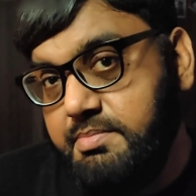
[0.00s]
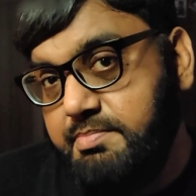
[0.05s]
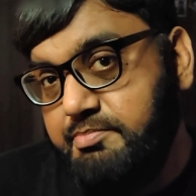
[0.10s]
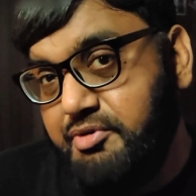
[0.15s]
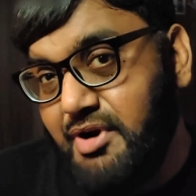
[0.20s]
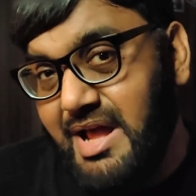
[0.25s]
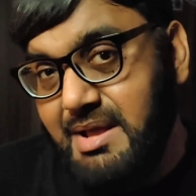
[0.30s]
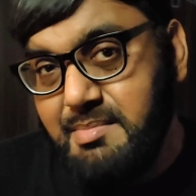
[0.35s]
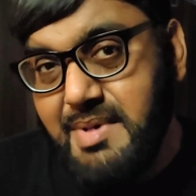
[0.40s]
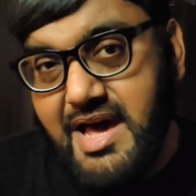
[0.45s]

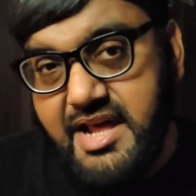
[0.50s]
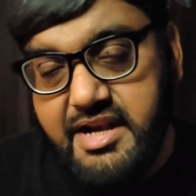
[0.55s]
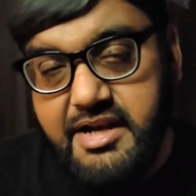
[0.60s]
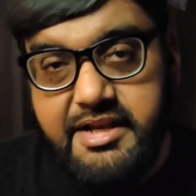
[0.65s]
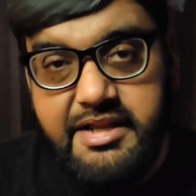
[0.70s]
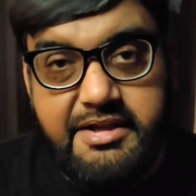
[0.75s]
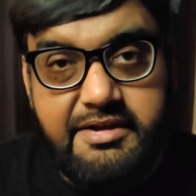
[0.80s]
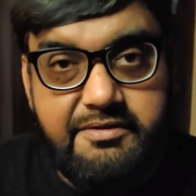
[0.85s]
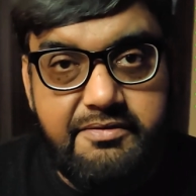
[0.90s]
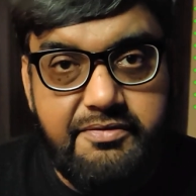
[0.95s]

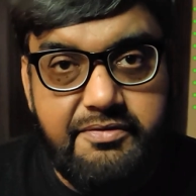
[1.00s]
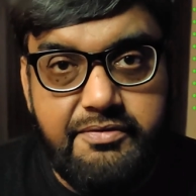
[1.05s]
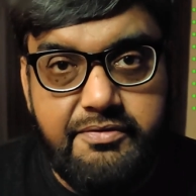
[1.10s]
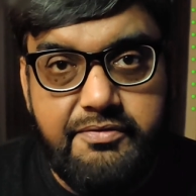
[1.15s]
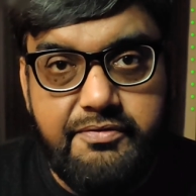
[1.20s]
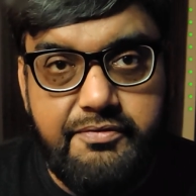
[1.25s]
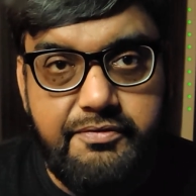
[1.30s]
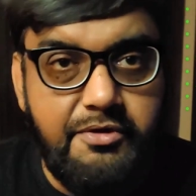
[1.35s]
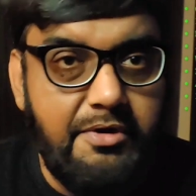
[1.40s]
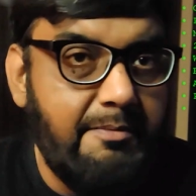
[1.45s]
primarily
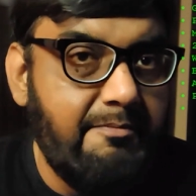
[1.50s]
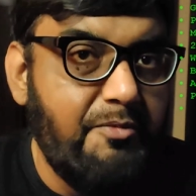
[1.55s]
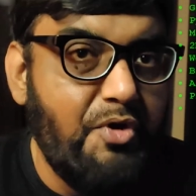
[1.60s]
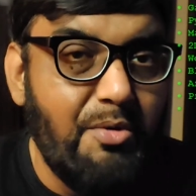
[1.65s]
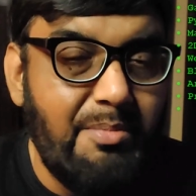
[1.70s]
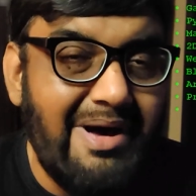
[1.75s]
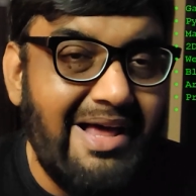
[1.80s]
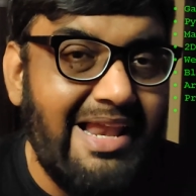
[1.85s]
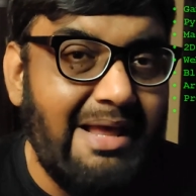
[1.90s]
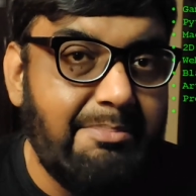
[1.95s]
from
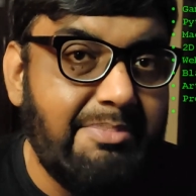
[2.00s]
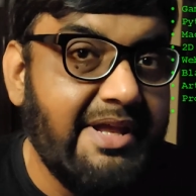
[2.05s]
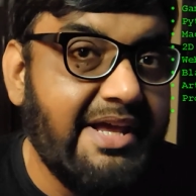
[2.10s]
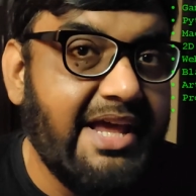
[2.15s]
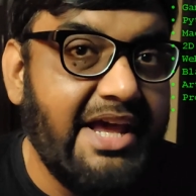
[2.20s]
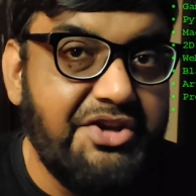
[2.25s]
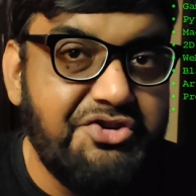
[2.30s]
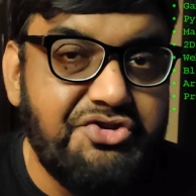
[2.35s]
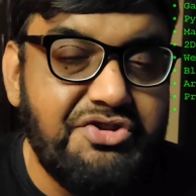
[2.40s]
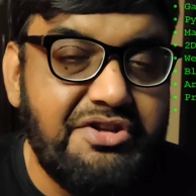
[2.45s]
mobile
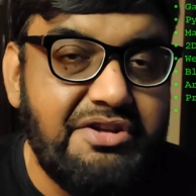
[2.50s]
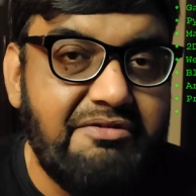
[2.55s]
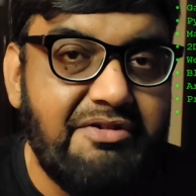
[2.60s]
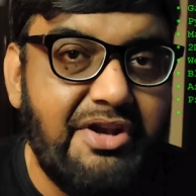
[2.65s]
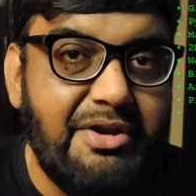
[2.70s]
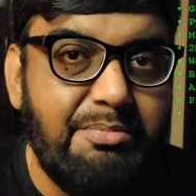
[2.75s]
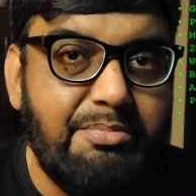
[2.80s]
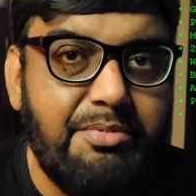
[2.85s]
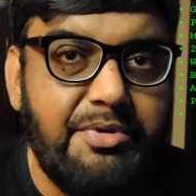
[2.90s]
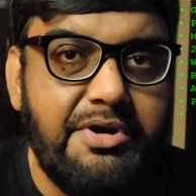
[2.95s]
application
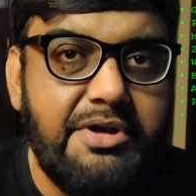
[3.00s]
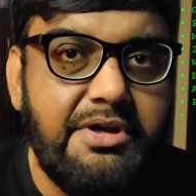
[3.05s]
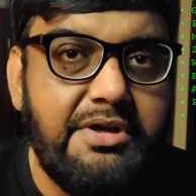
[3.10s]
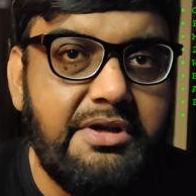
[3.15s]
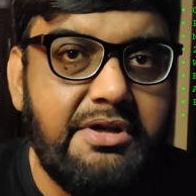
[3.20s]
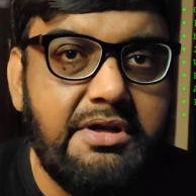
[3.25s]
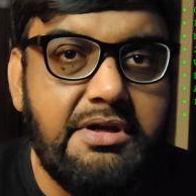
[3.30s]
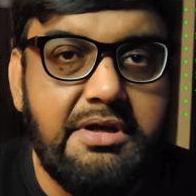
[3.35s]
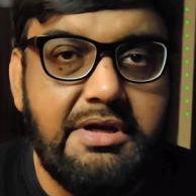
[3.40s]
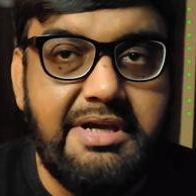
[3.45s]
development,
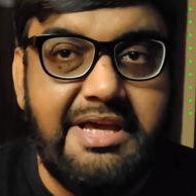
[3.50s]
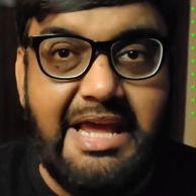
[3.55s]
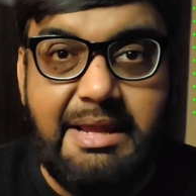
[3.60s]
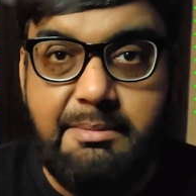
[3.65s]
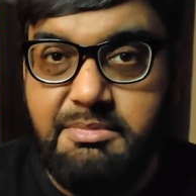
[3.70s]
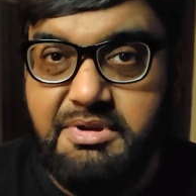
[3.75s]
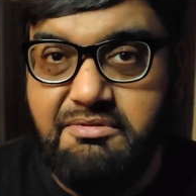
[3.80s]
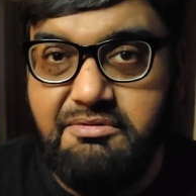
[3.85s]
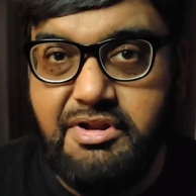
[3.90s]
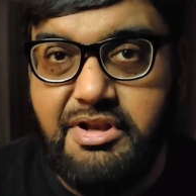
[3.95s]

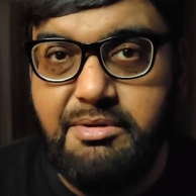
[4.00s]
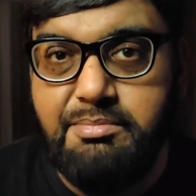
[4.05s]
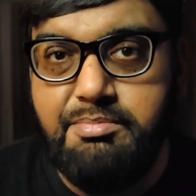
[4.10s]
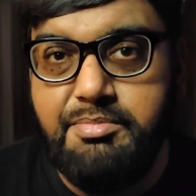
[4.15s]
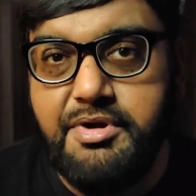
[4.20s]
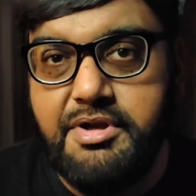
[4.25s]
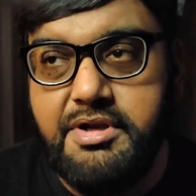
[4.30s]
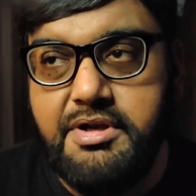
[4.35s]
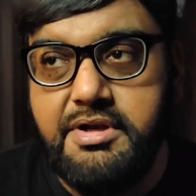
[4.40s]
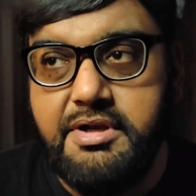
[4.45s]
game
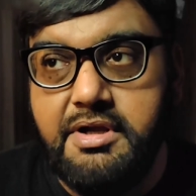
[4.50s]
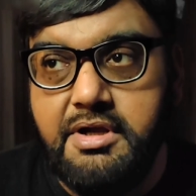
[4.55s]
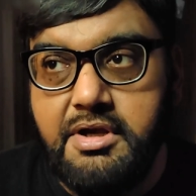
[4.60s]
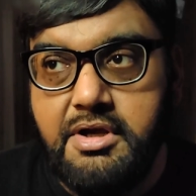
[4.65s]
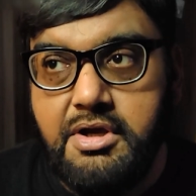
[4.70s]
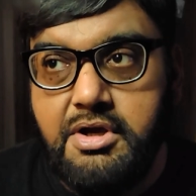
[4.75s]
development,